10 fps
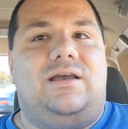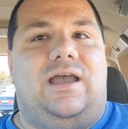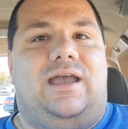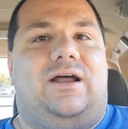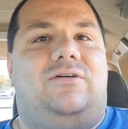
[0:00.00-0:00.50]

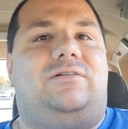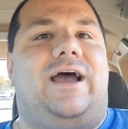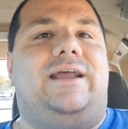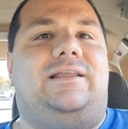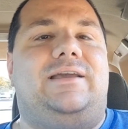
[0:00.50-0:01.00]
and I'll
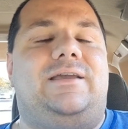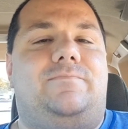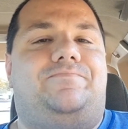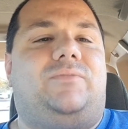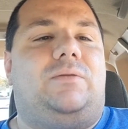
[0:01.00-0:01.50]

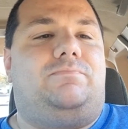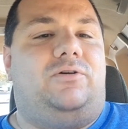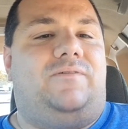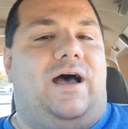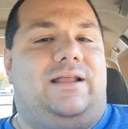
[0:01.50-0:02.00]
gladly
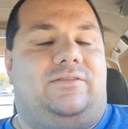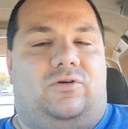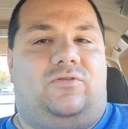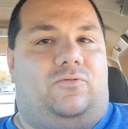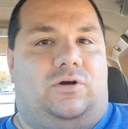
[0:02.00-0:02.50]
provide
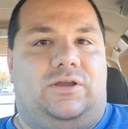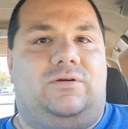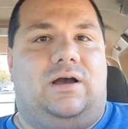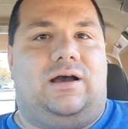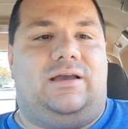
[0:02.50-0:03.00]
those for
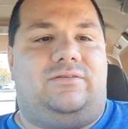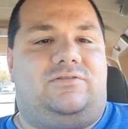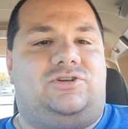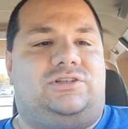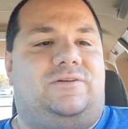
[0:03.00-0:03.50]
you
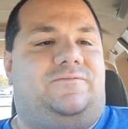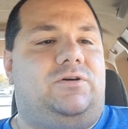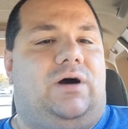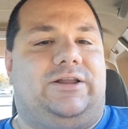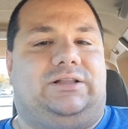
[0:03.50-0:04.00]
guys. Just a
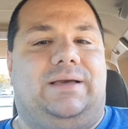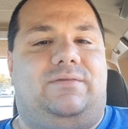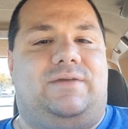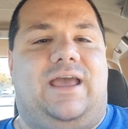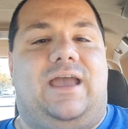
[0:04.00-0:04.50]
few audio
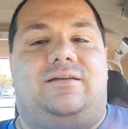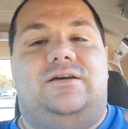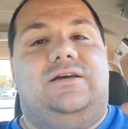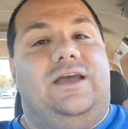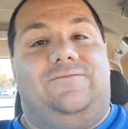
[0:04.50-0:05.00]
clips. I mean, hey,
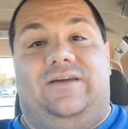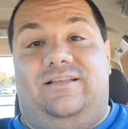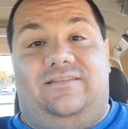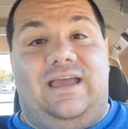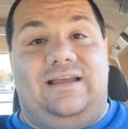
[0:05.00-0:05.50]
if it
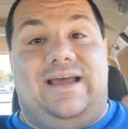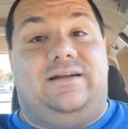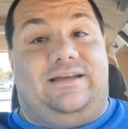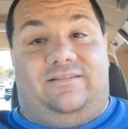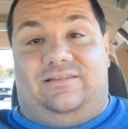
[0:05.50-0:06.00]
gets taken
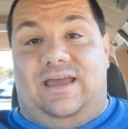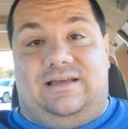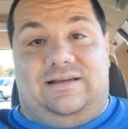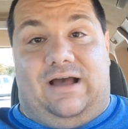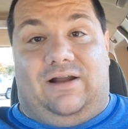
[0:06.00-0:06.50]
down, it gets
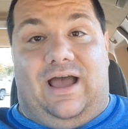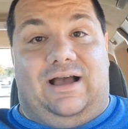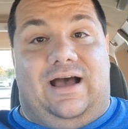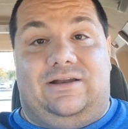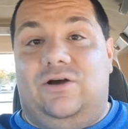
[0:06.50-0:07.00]
taken down. I
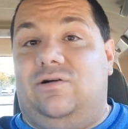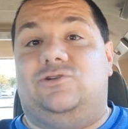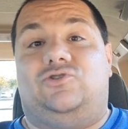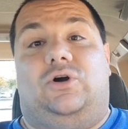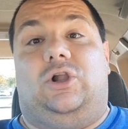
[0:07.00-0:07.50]
got no
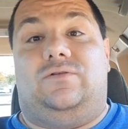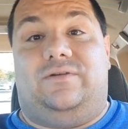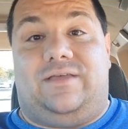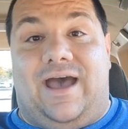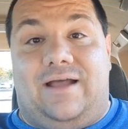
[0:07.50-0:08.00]
control
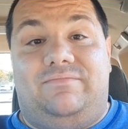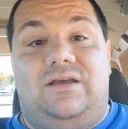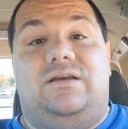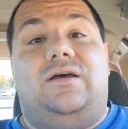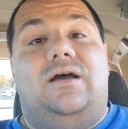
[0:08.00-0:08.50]
over that.
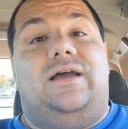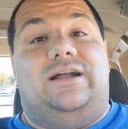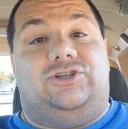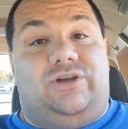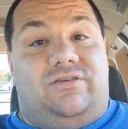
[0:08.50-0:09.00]

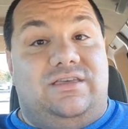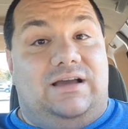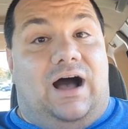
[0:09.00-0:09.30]
It's just the